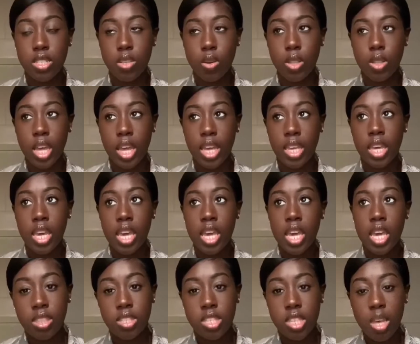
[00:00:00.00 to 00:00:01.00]
So like
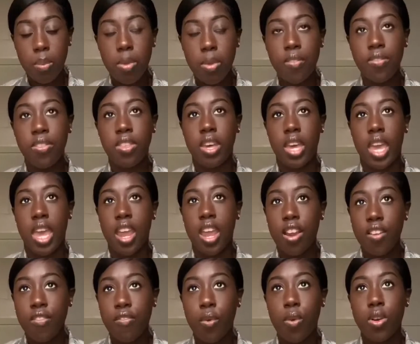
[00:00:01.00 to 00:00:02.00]
some of the
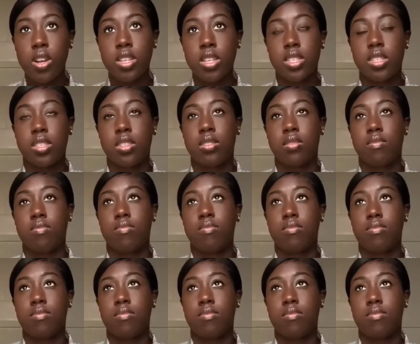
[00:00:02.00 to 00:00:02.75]
Air Force